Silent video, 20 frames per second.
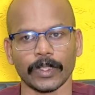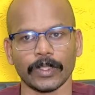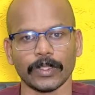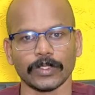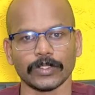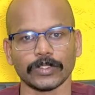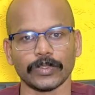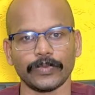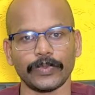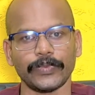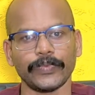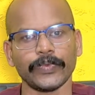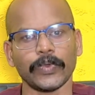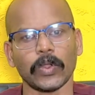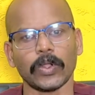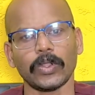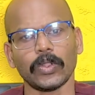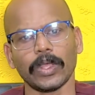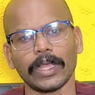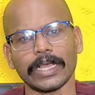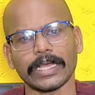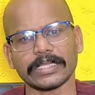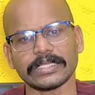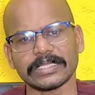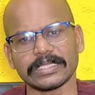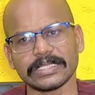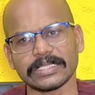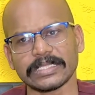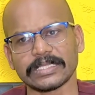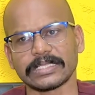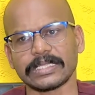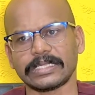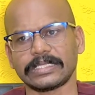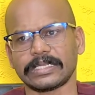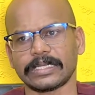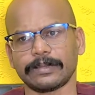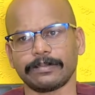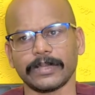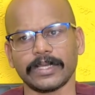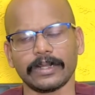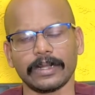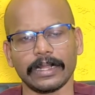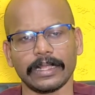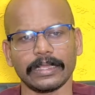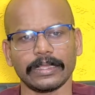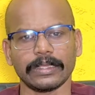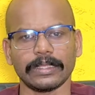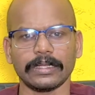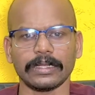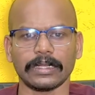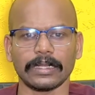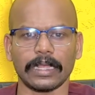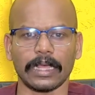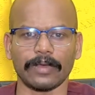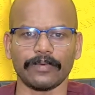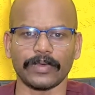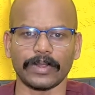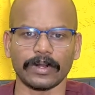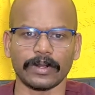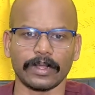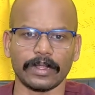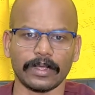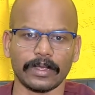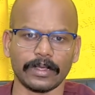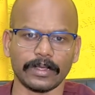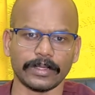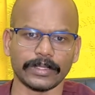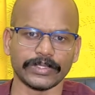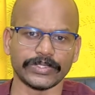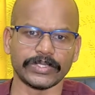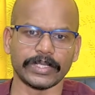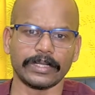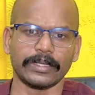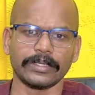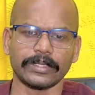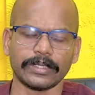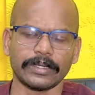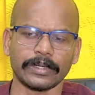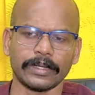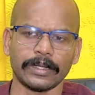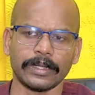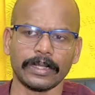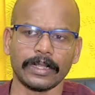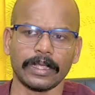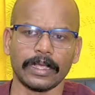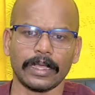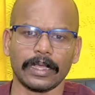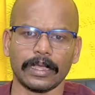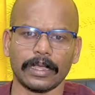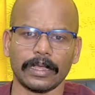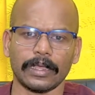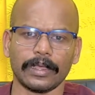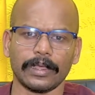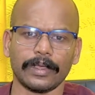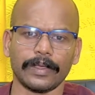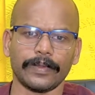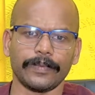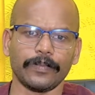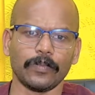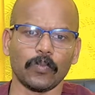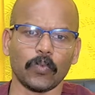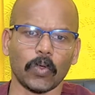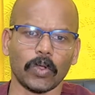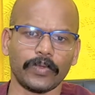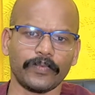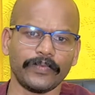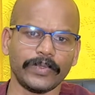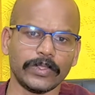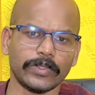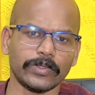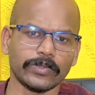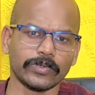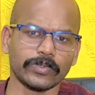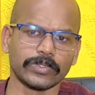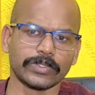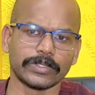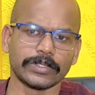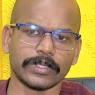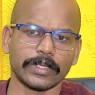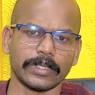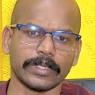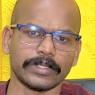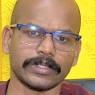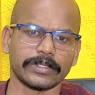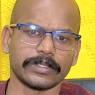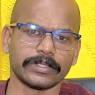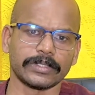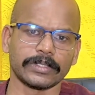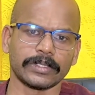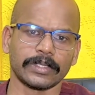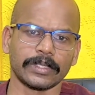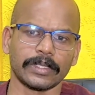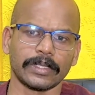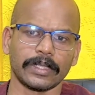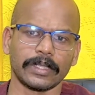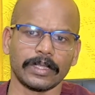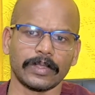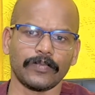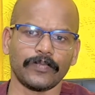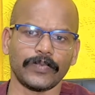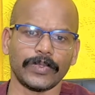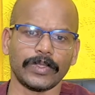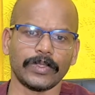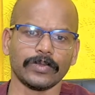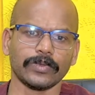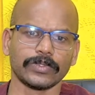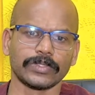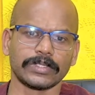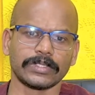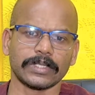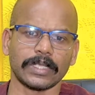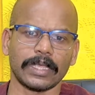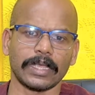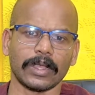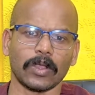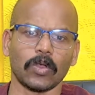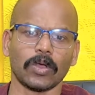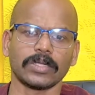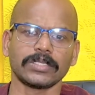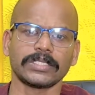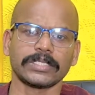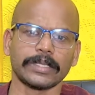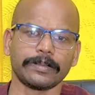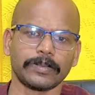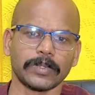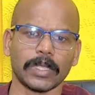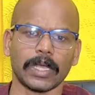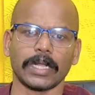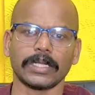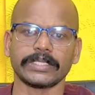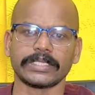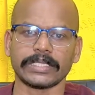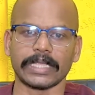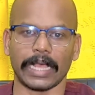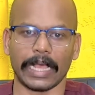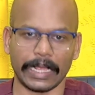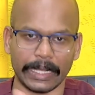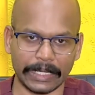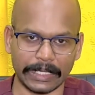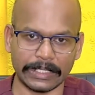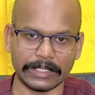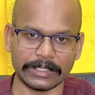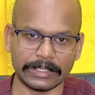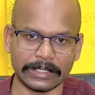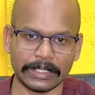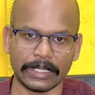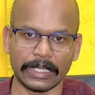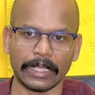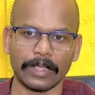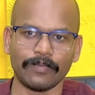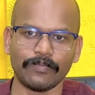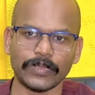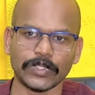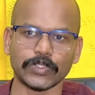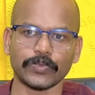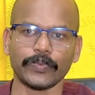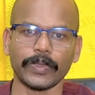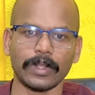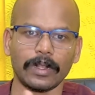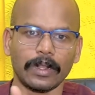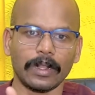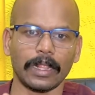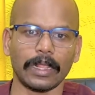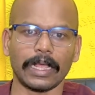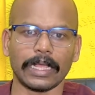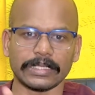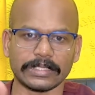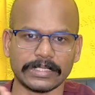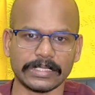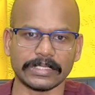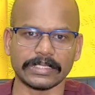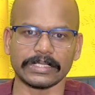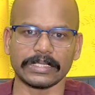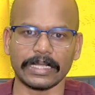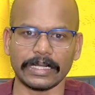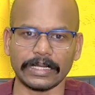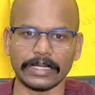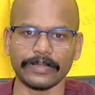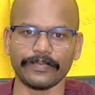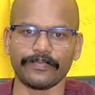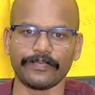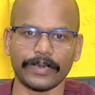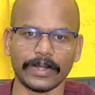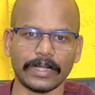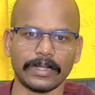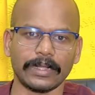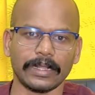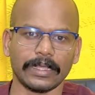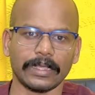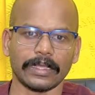So, when we want to assess the tremor, like in our center, what we use is we use a concept called SARIs, which will assess a different